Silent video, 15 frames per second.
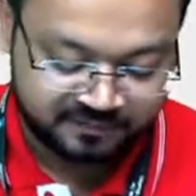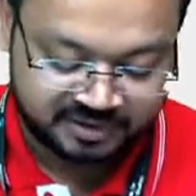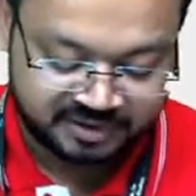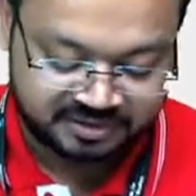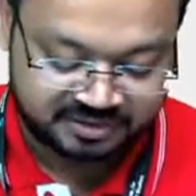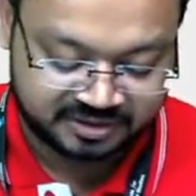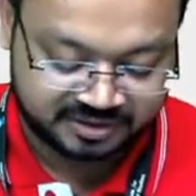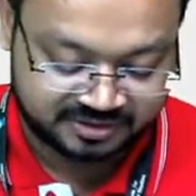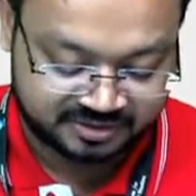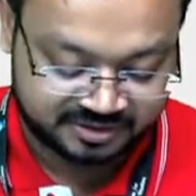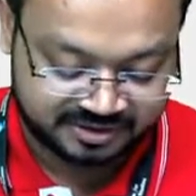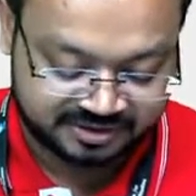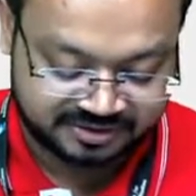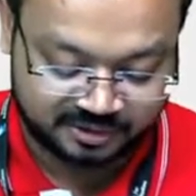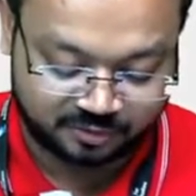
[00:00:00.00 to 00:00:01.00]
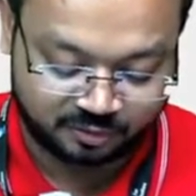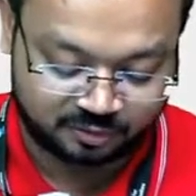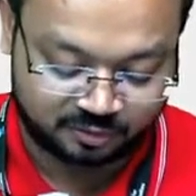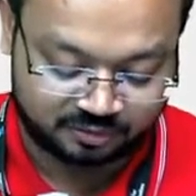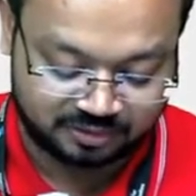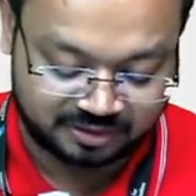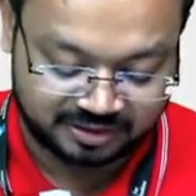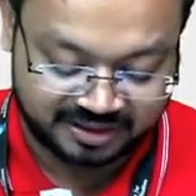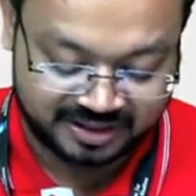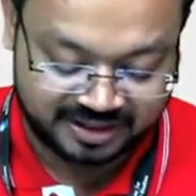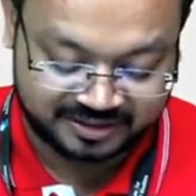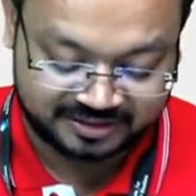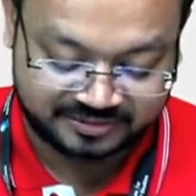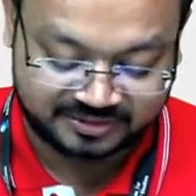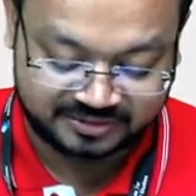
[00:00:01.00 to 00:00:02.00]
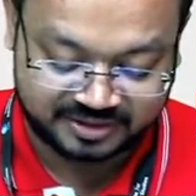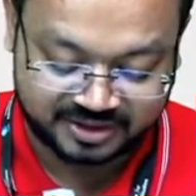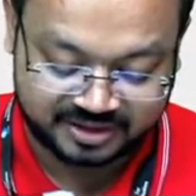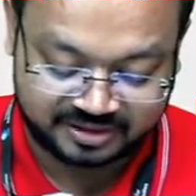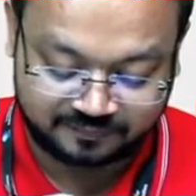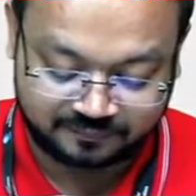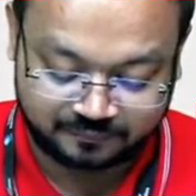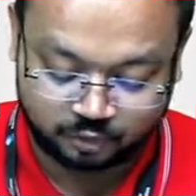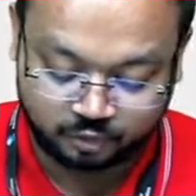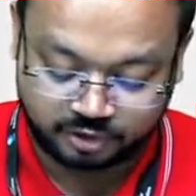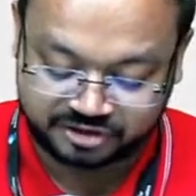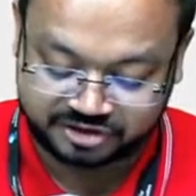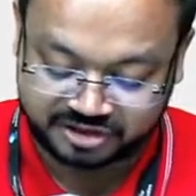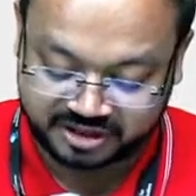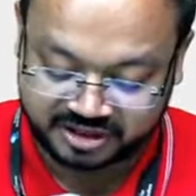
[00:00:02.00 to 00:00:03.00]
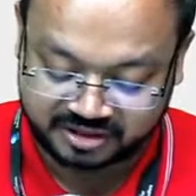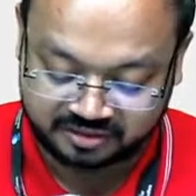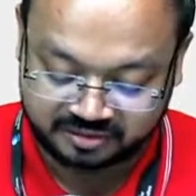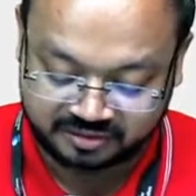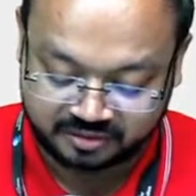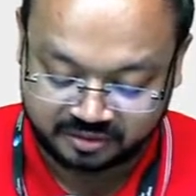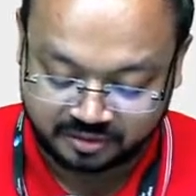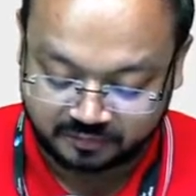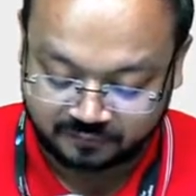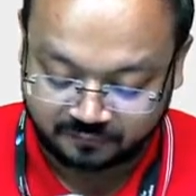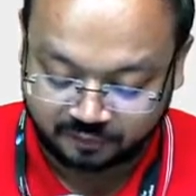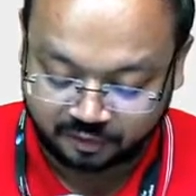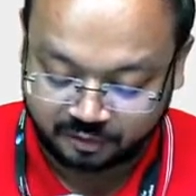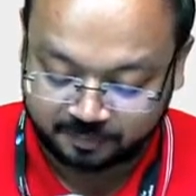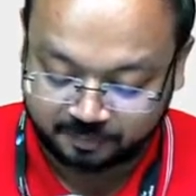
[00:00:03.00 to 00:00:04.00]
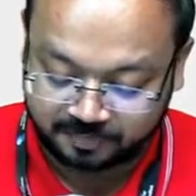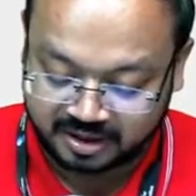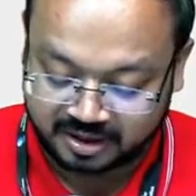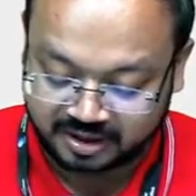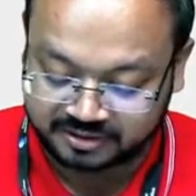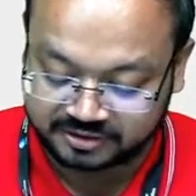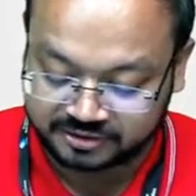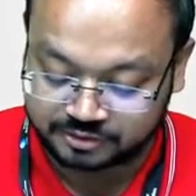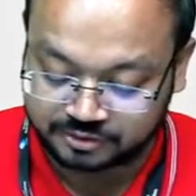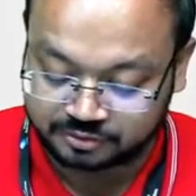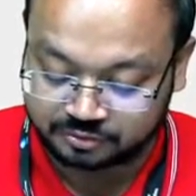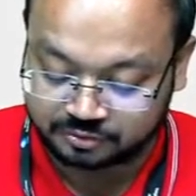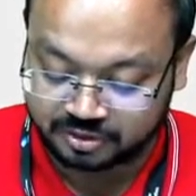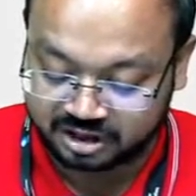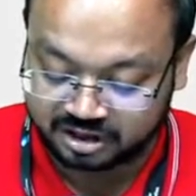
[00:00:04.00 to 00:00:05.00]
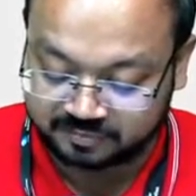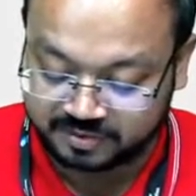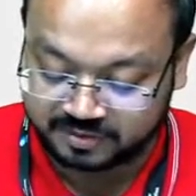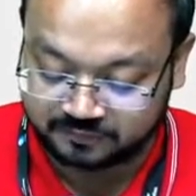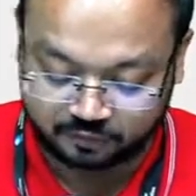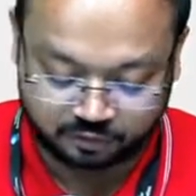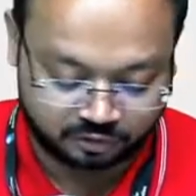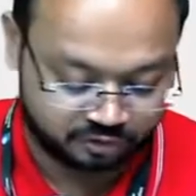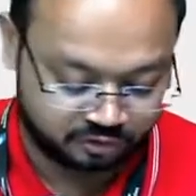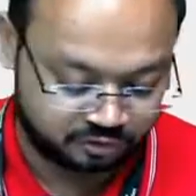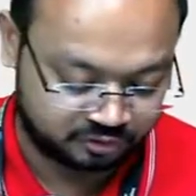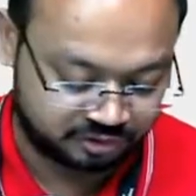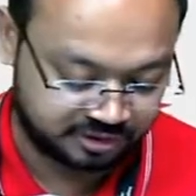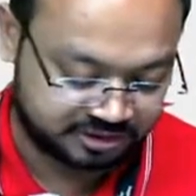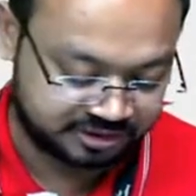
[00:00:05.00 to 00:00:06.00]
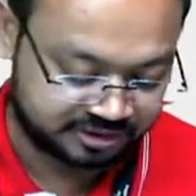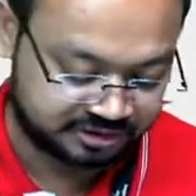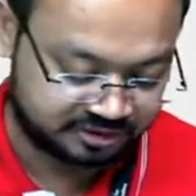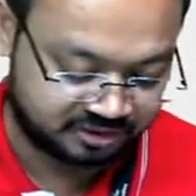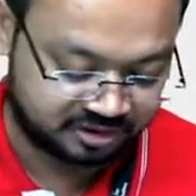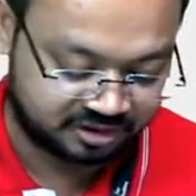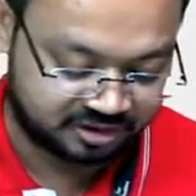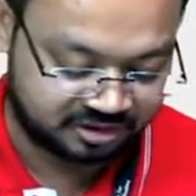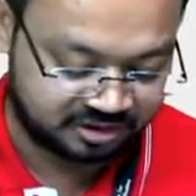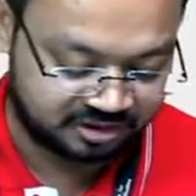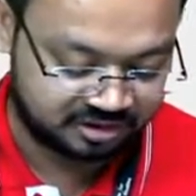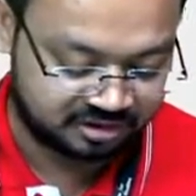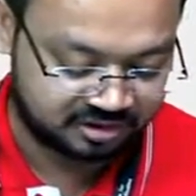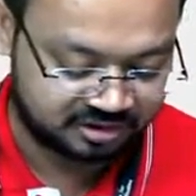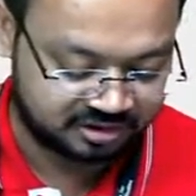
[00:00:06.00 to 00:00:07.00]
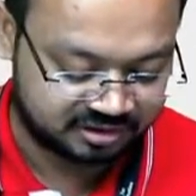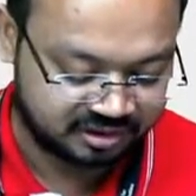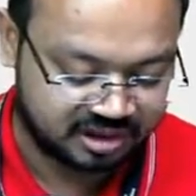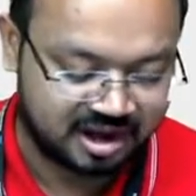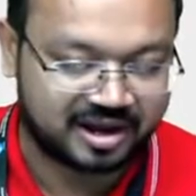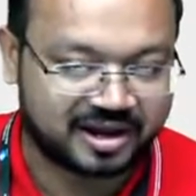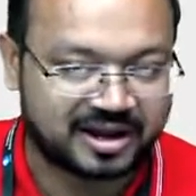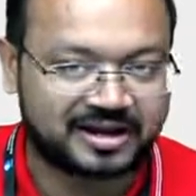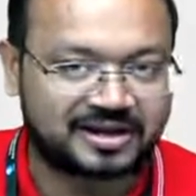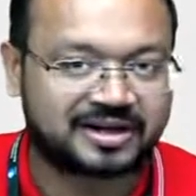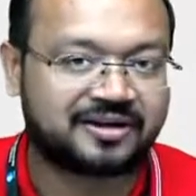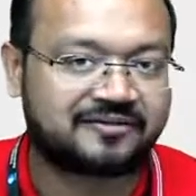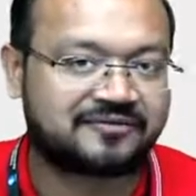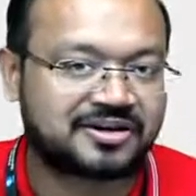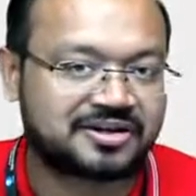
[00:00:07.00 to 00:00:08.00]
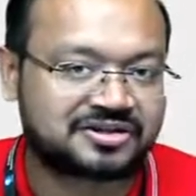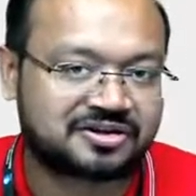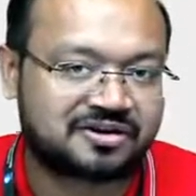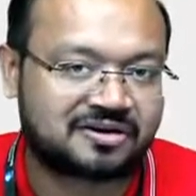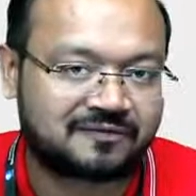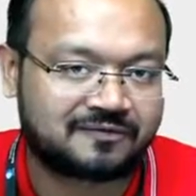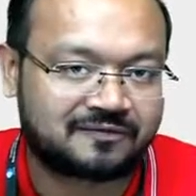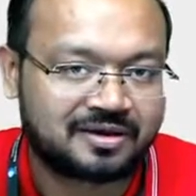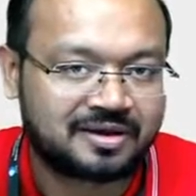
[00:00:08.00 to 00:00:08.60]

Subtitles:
The successive links in a food chain from plants to herbivore. No, this is not again a definition of,